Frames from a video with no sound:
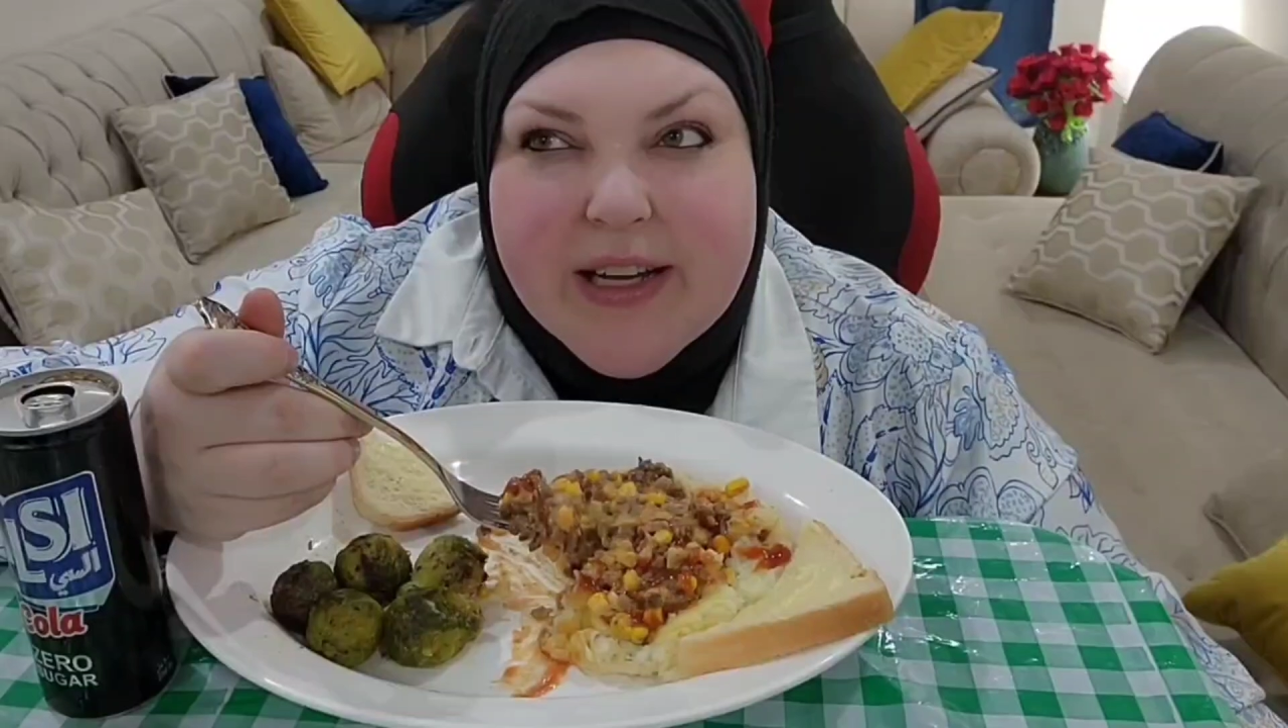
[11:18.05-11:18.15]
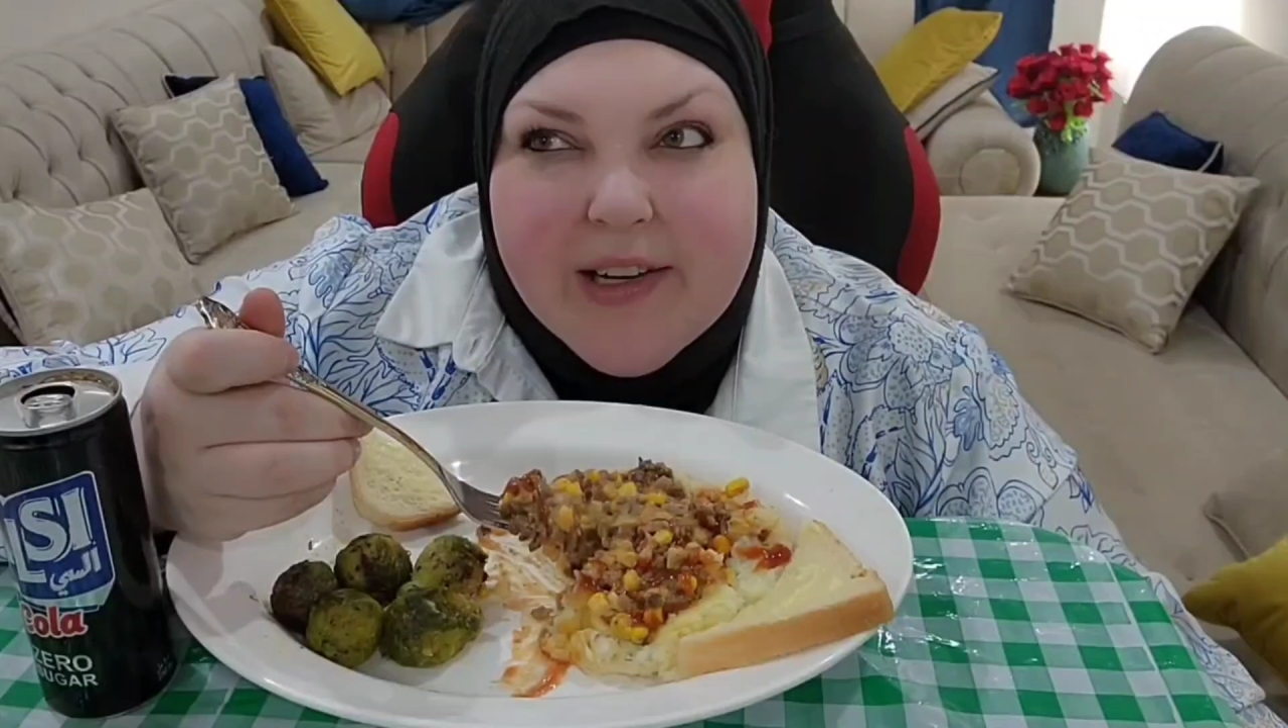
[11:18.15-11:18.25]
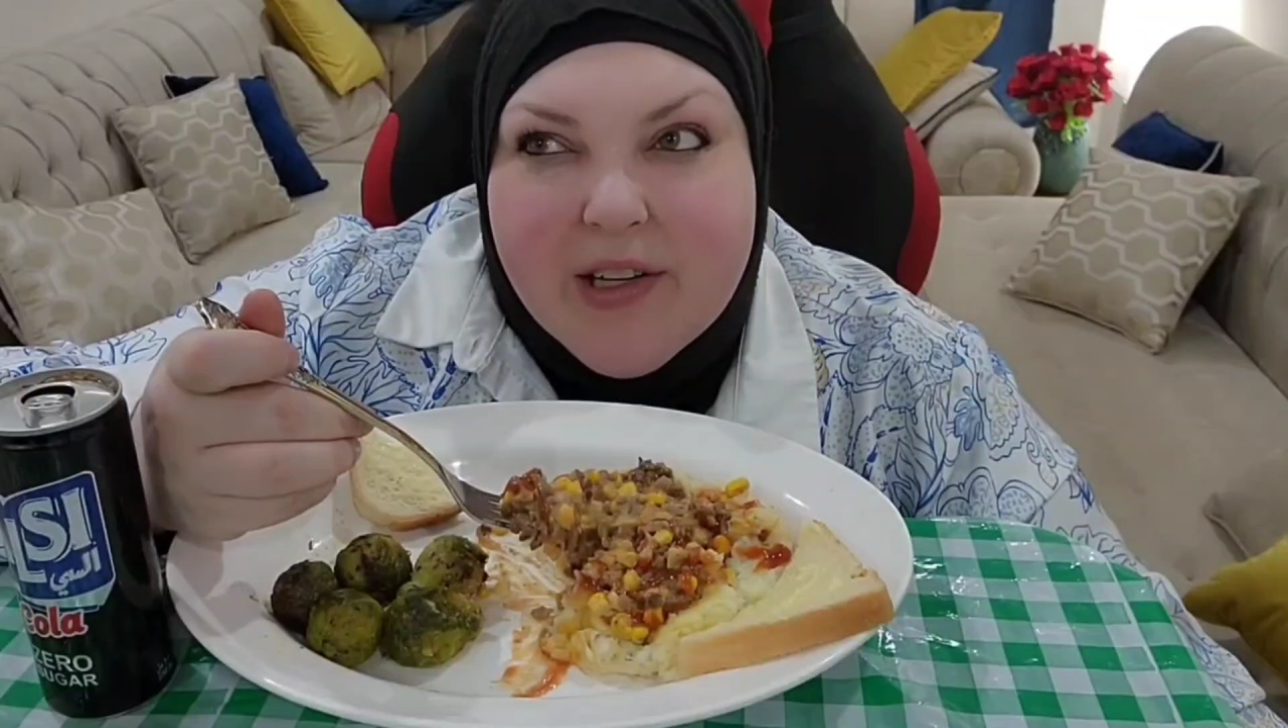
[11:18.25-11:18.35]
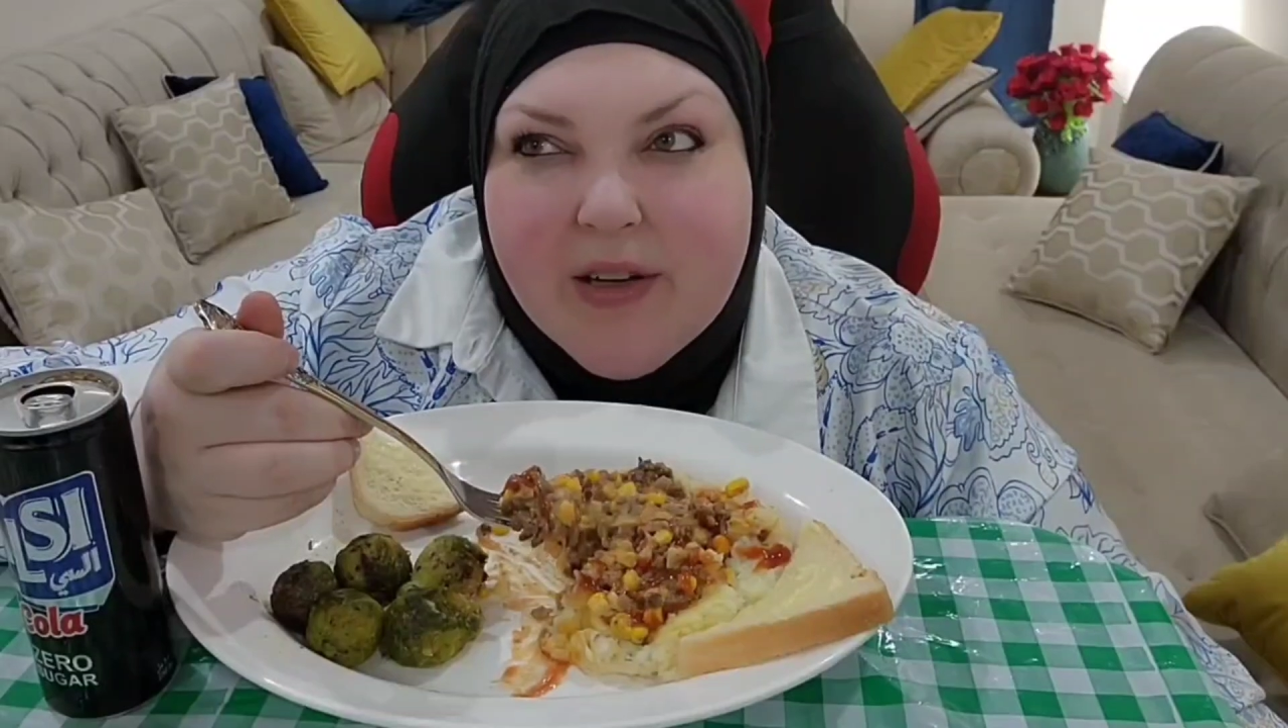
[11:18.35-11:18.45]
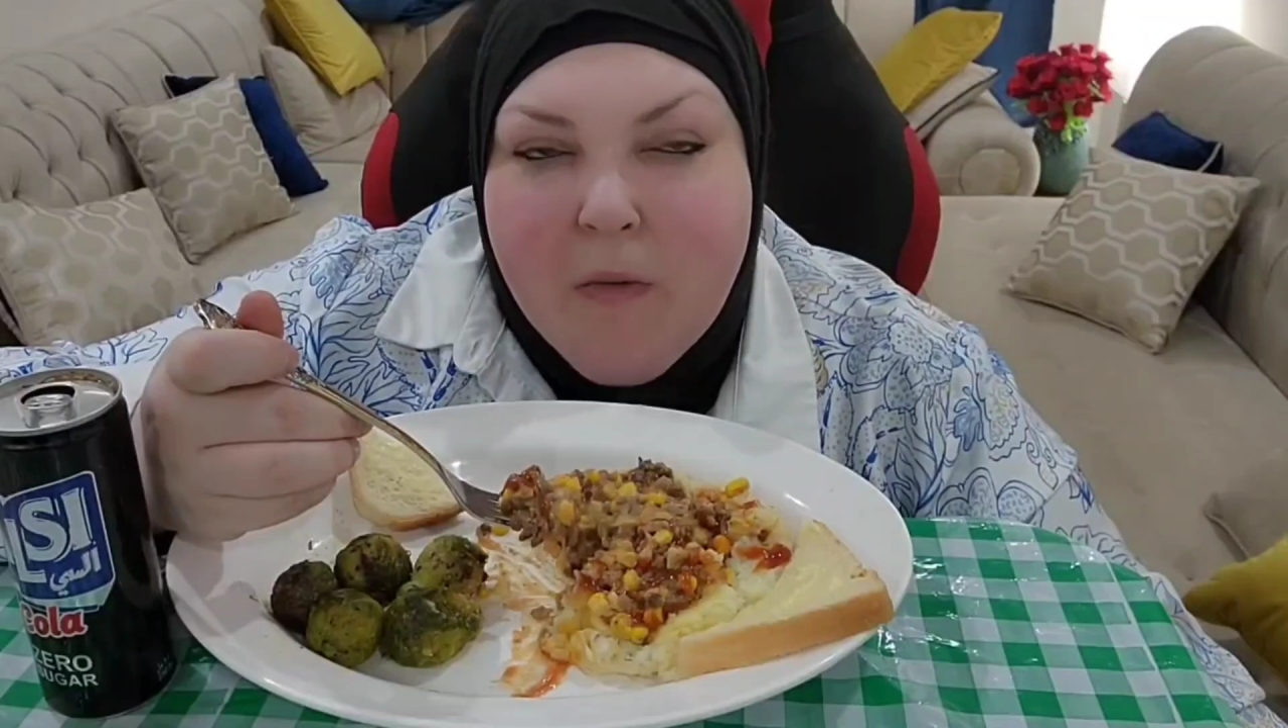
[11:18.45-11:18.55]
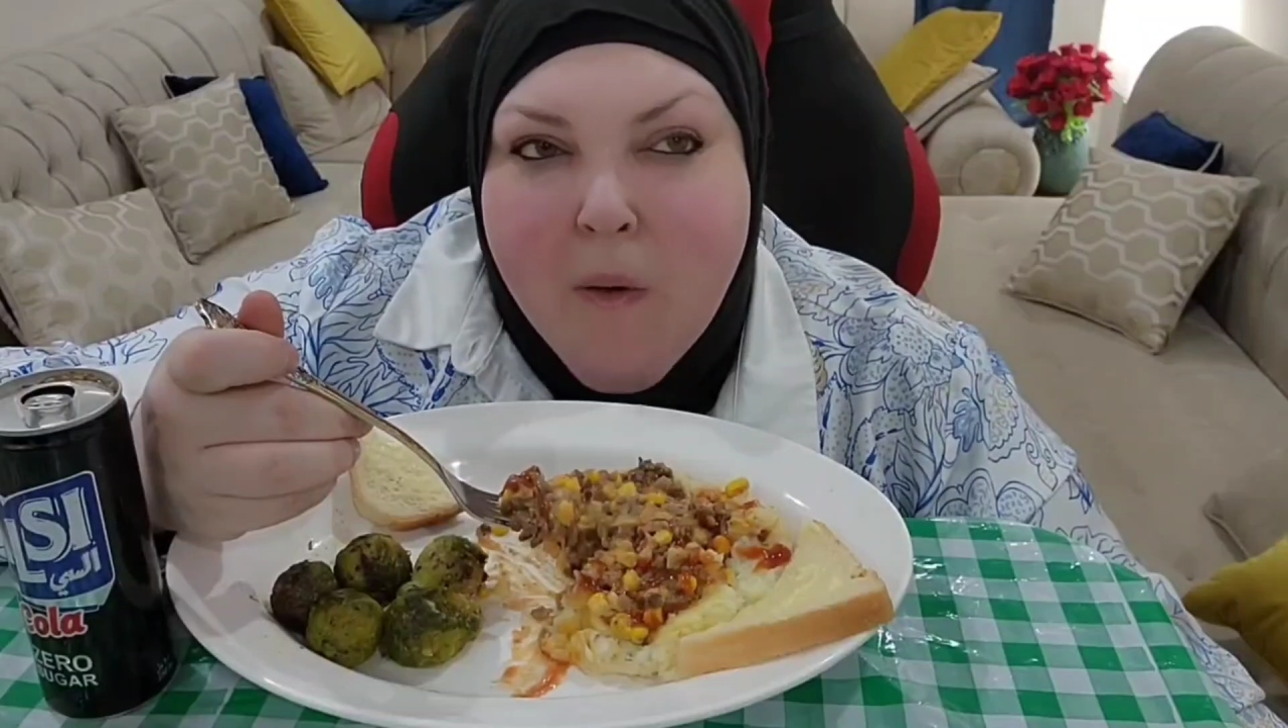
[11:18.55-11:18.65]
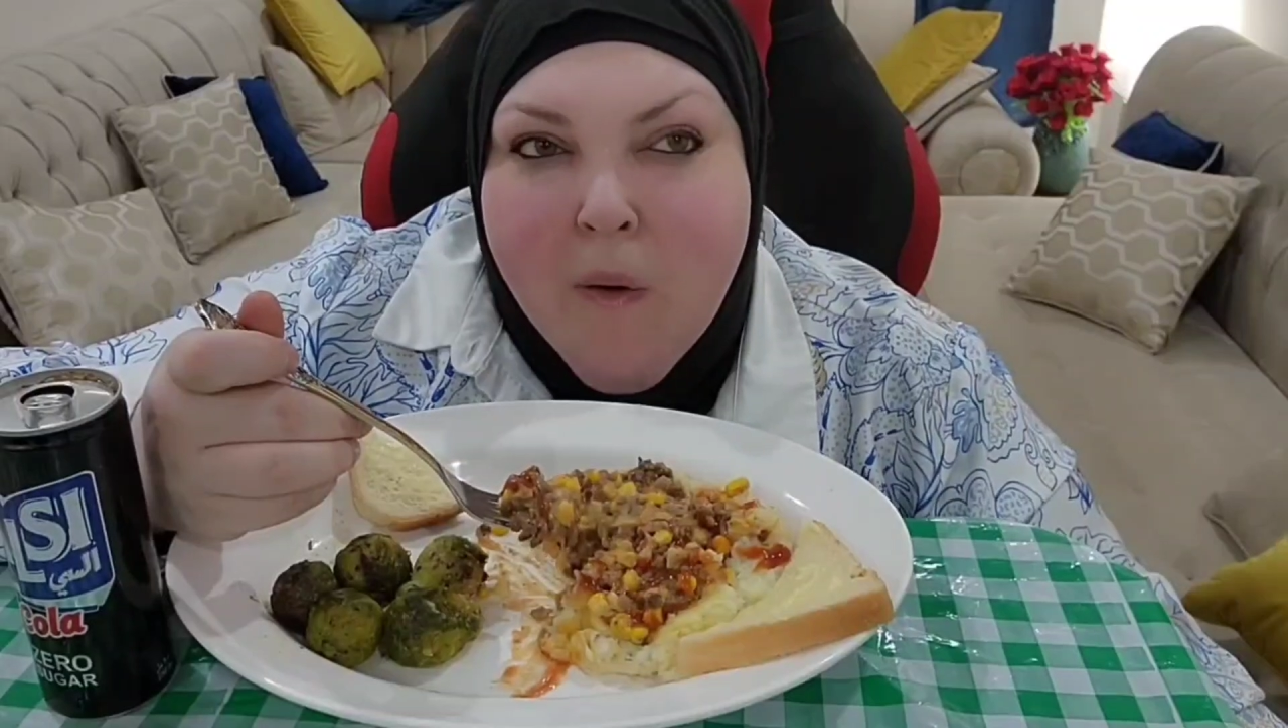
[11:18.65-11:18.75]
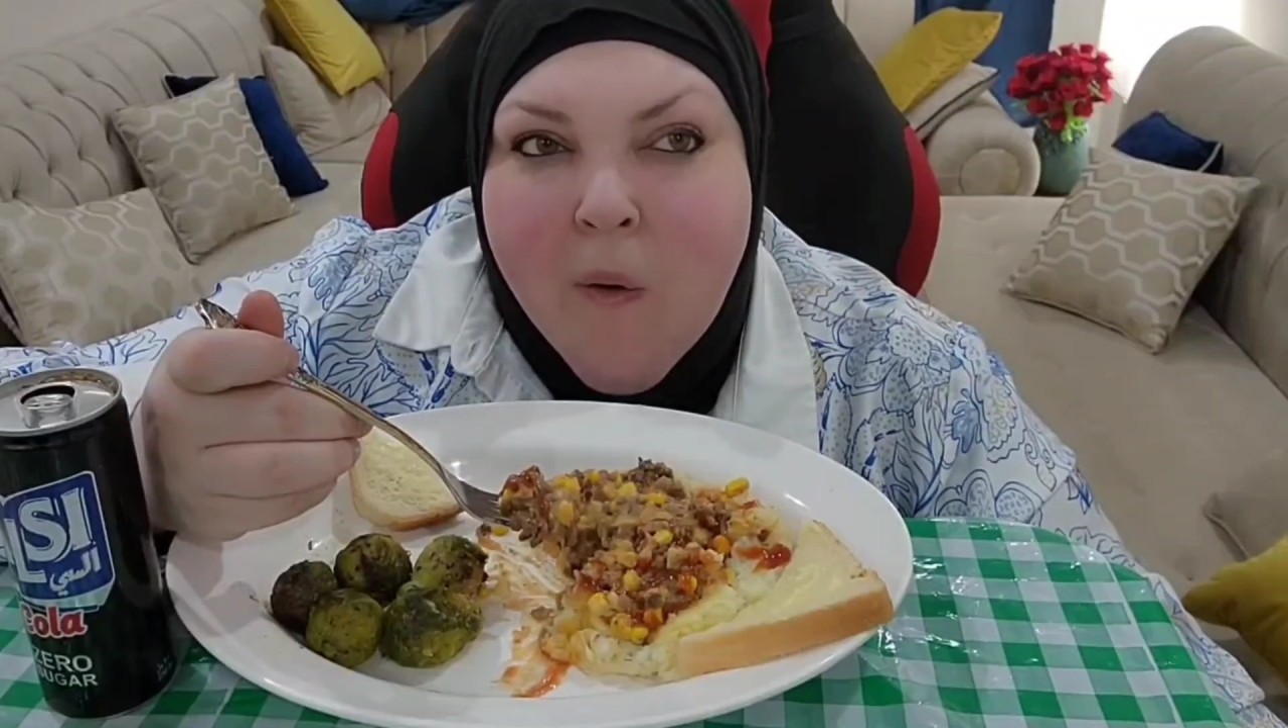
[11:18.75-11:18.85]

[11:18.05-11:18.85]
later.